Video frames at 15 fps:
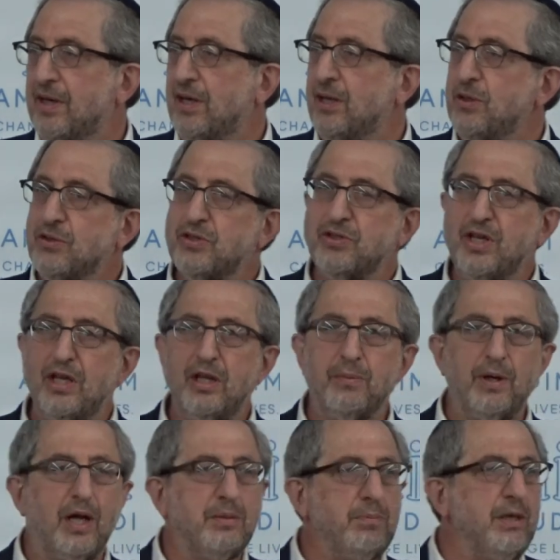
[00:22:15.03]
And I used to say that
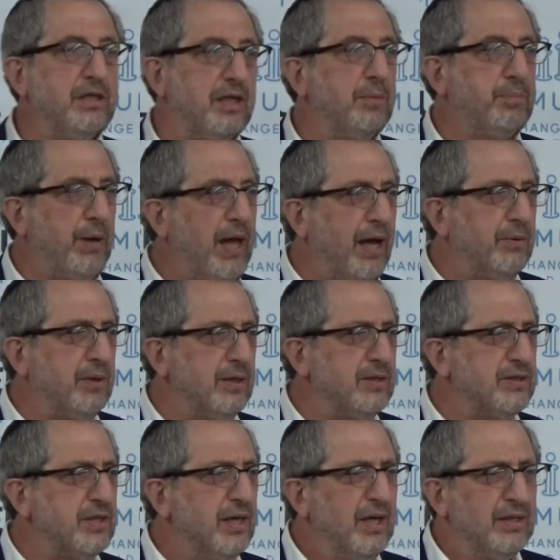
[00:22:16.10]
when I'd meet their
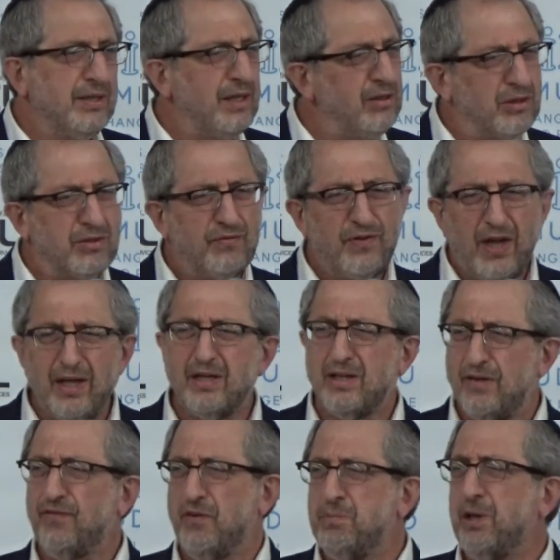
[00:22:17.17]
parents, they looked
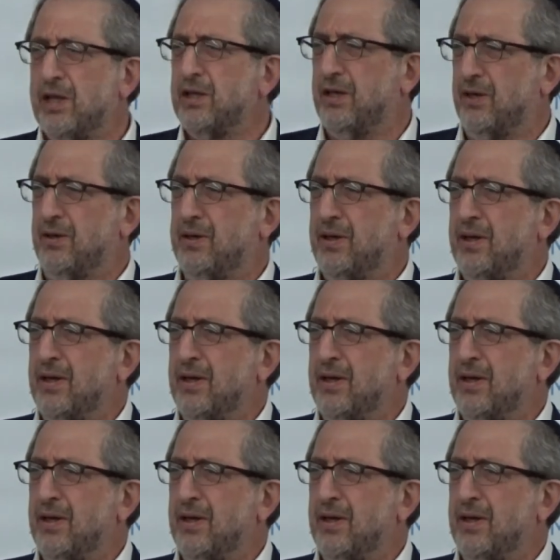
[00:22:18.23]
vaguely familiar.